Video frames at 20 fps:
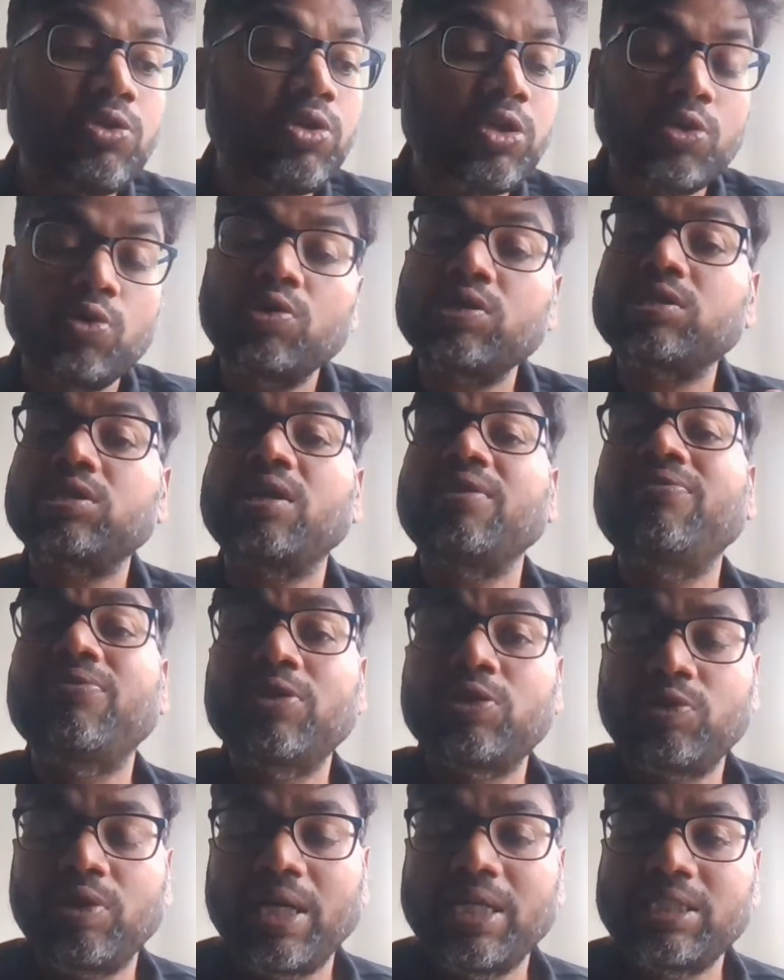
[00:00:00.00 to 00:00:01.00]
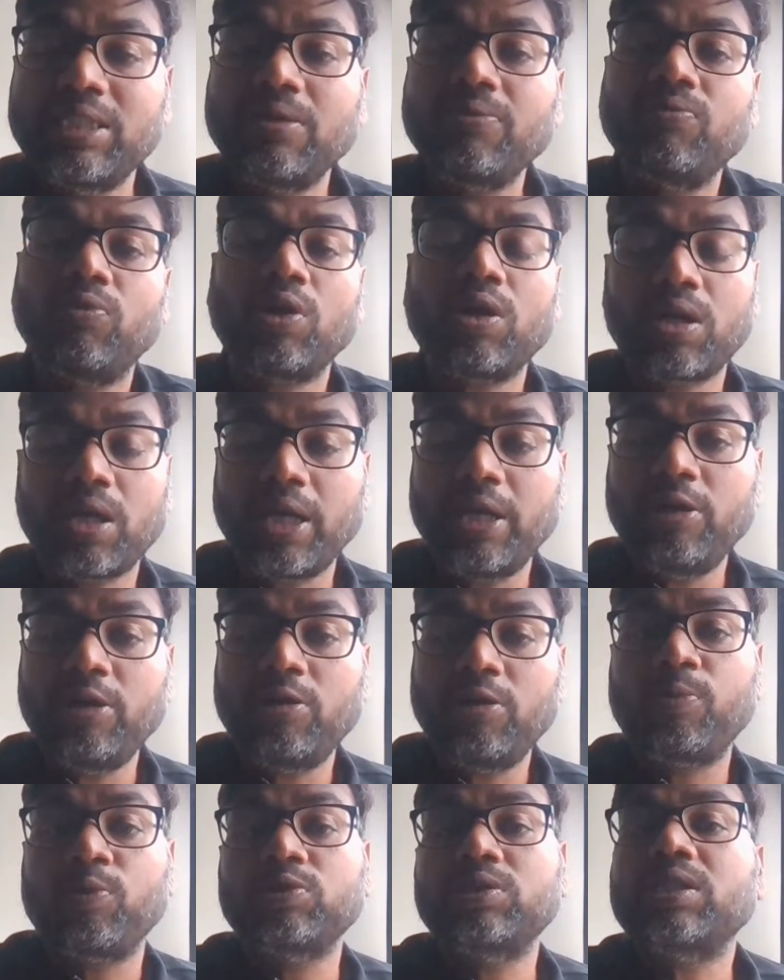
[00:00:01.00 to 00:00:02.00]
yourself visualizing what kind
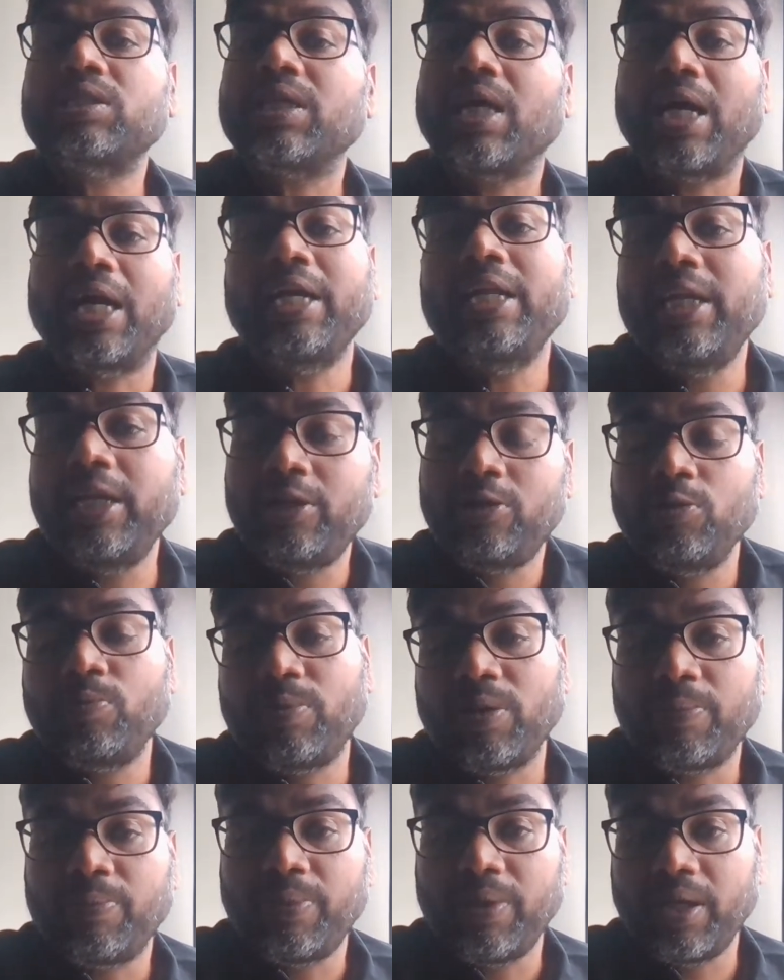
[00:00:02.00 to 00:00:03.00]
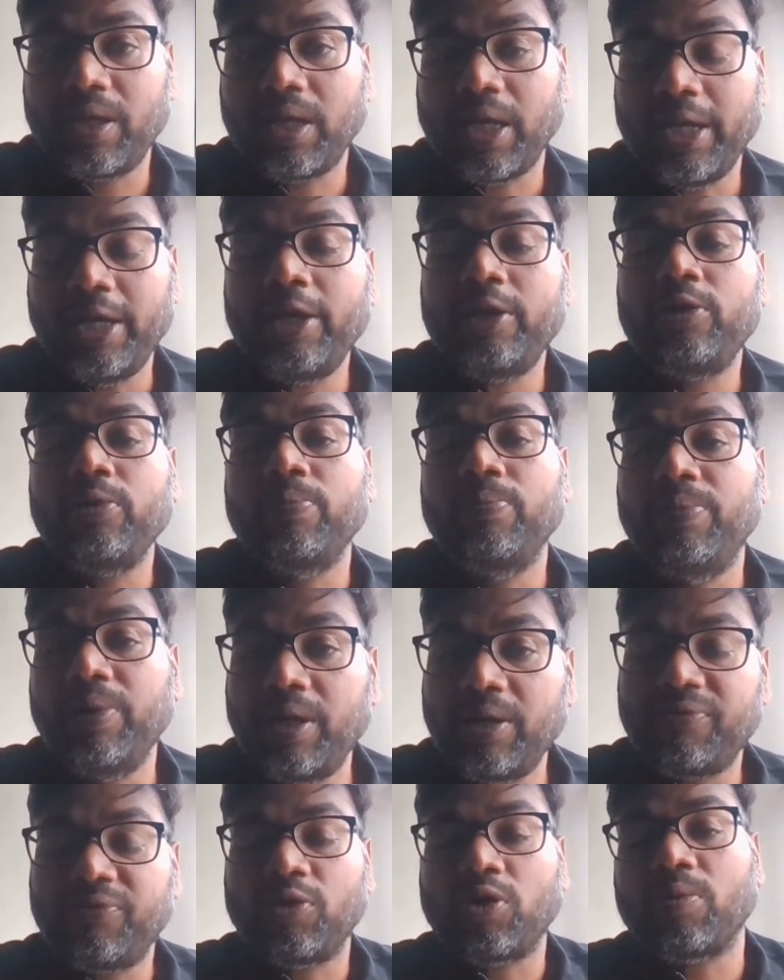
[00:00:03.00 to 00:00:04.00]
of projects I need to prepare, I need to
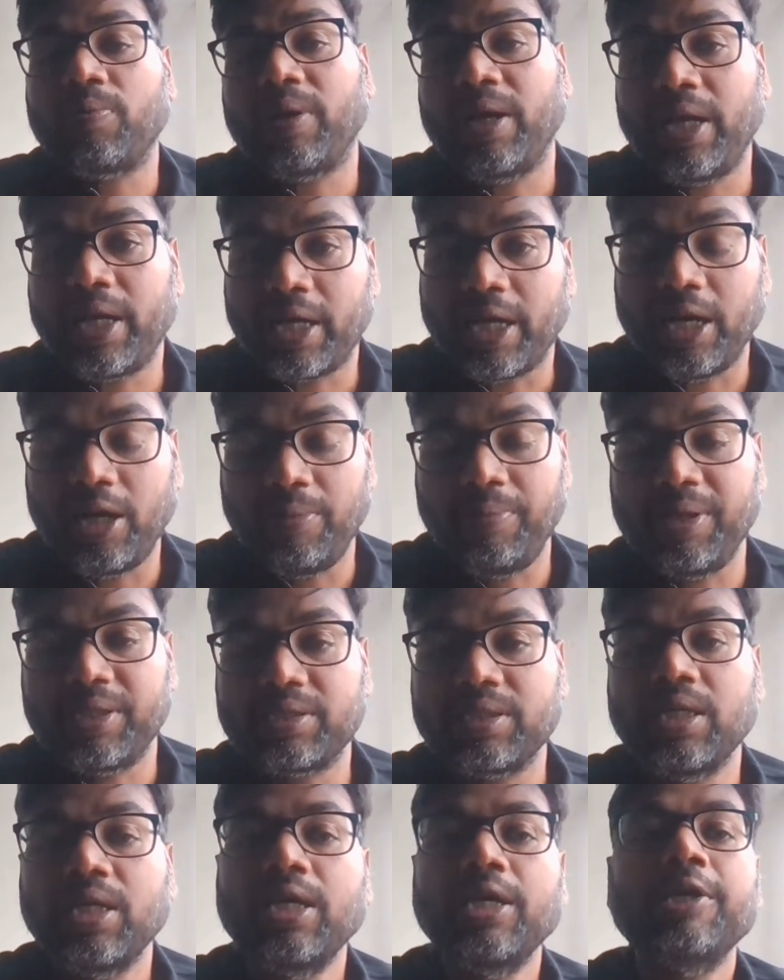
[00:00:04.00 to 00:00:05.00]
build for my academics.